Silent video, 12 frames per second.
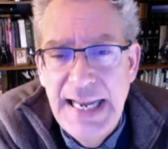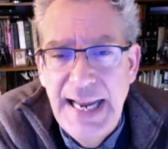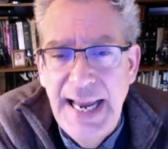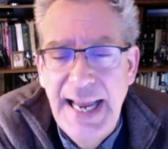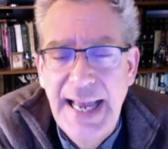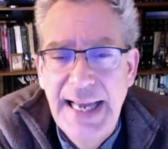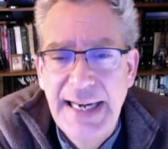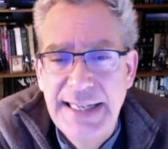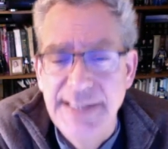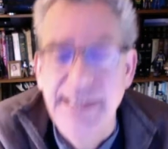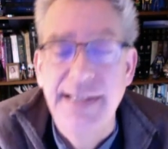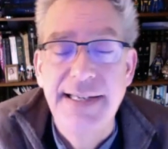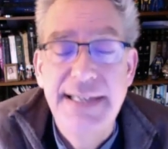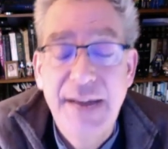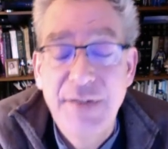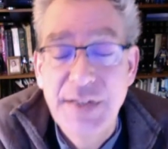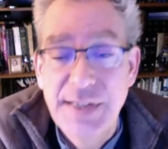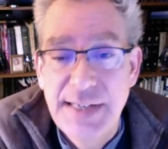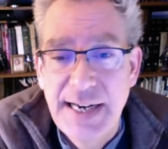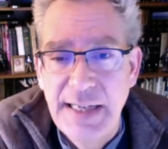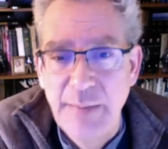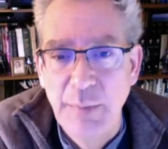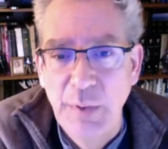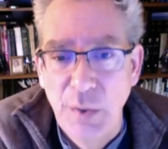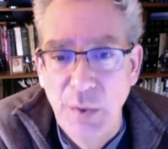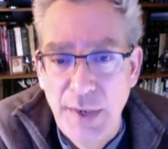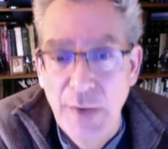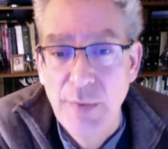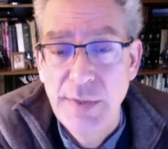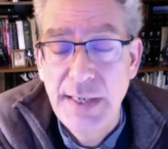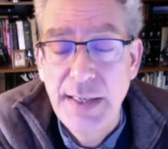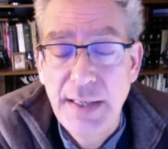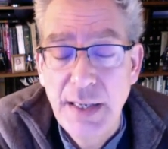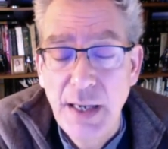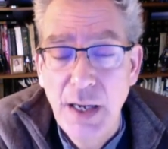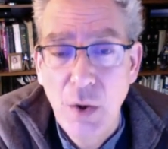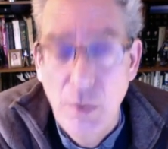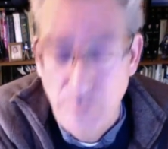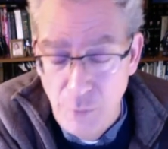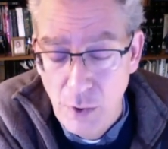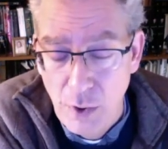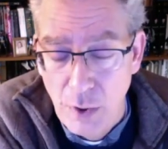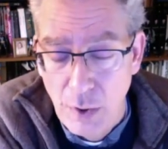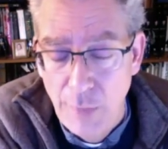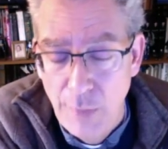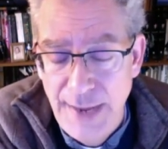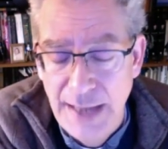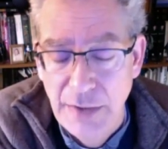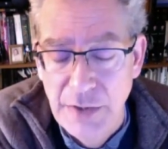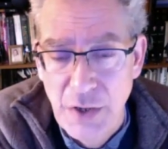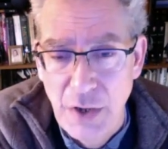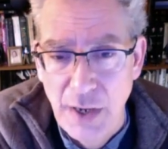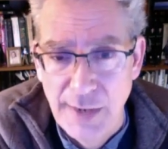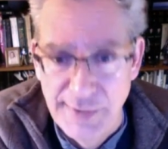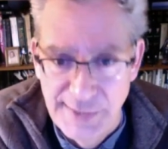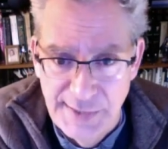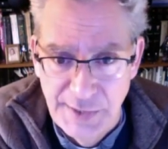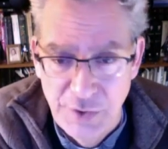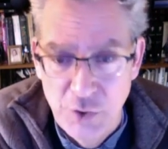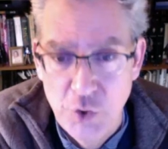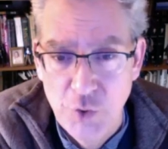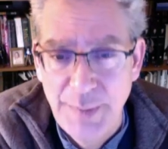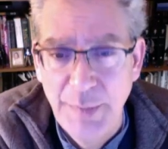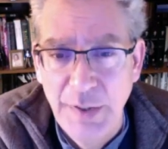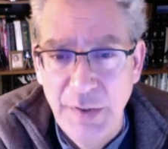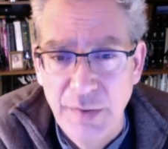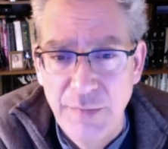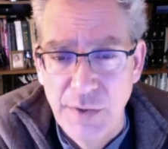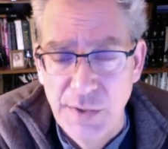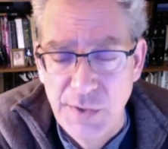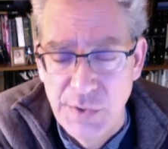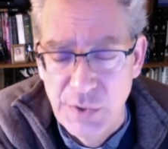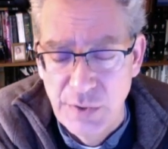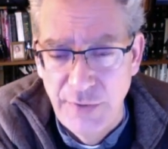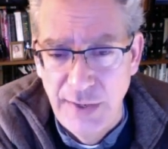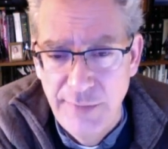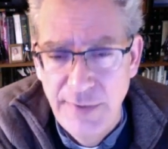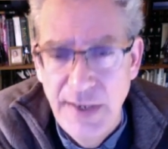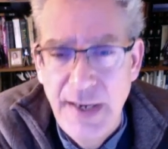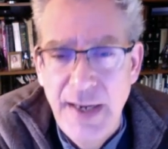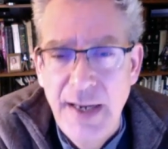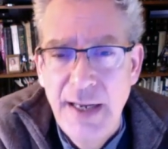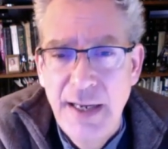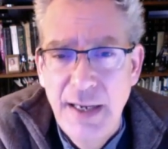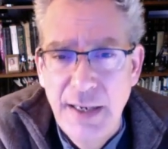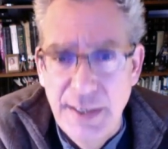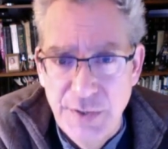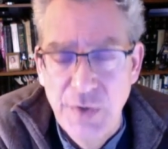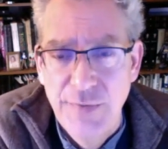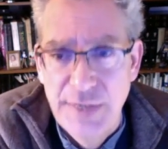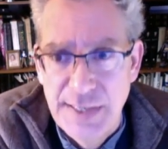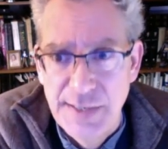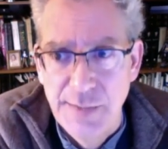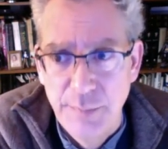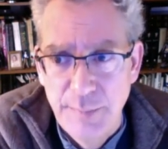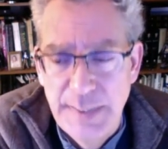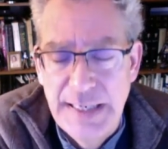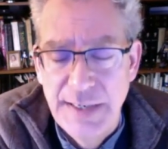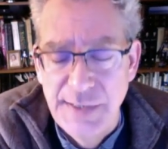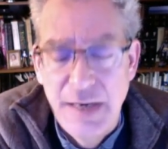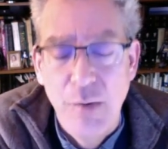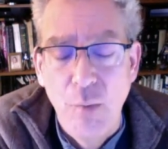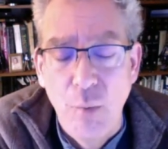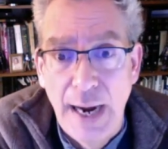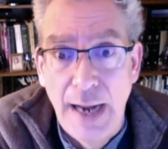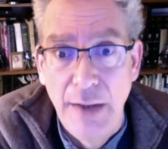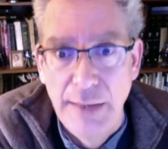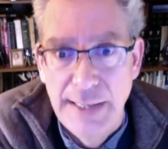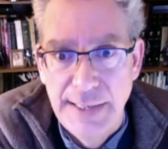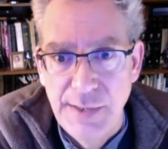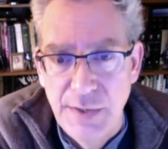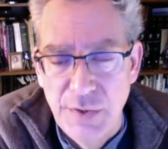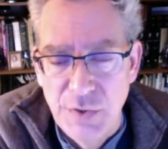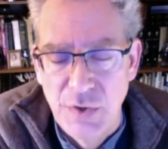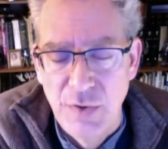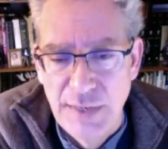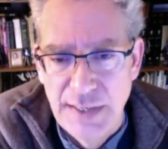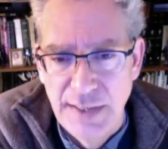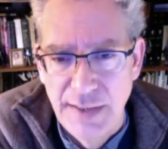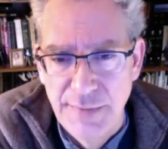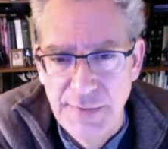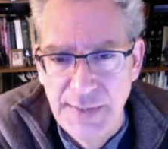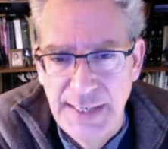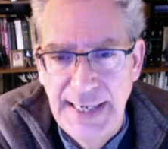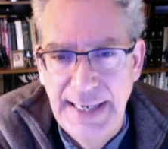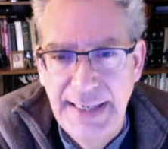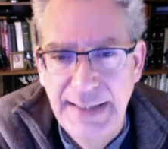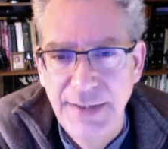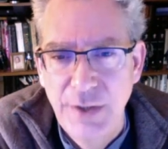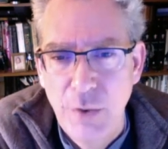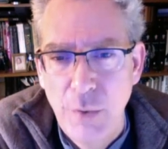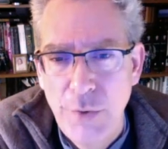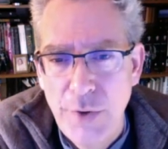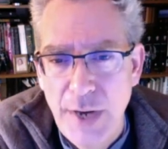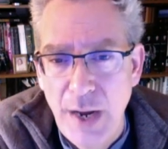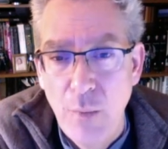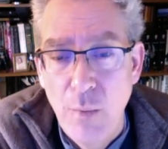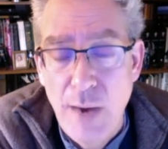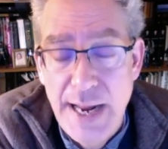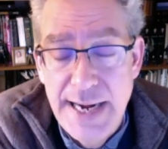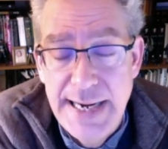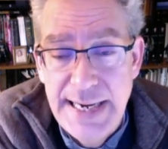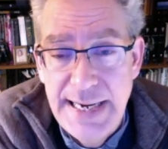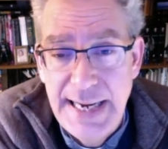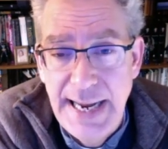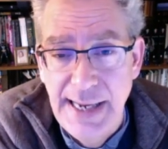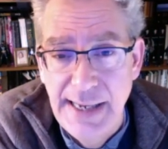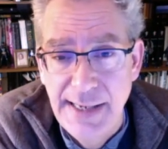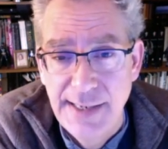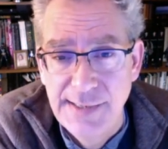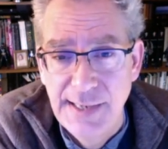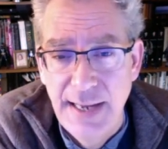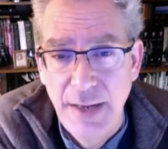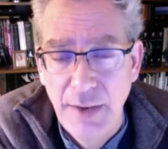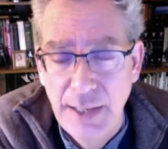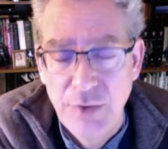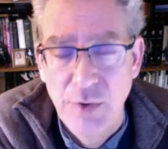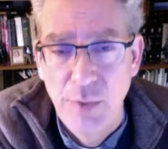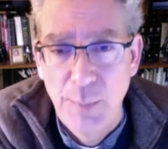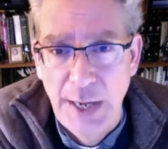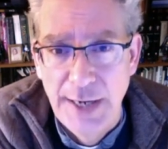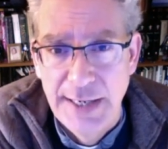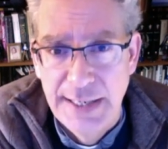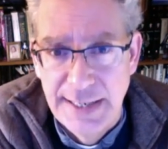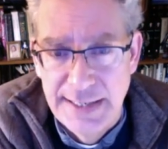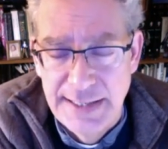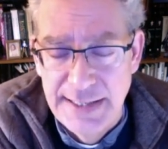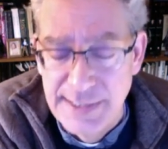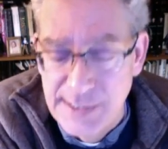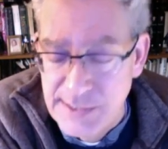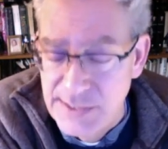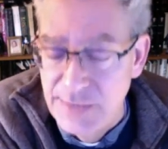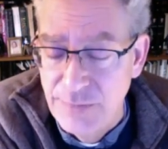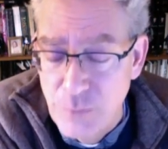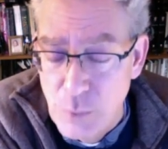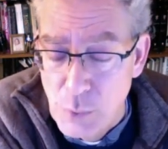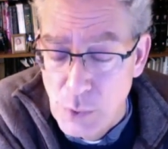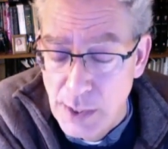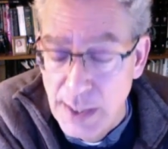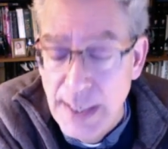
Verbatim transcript: And it's a devastating blow. Now, overall, that loss is extremely good for conservative conservatism because it rallies conservatives. And though they're not ready as an electoral body in 1964,